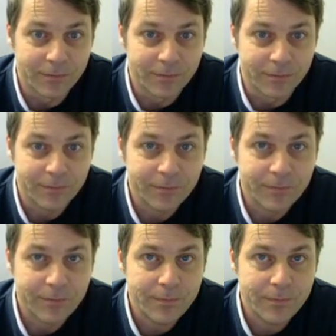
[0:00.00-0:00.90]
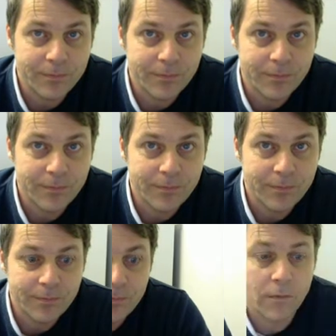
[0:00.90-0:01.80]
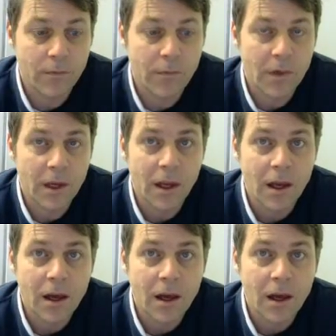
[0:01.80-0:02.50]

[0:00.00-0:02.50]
No one is speaking in this clip.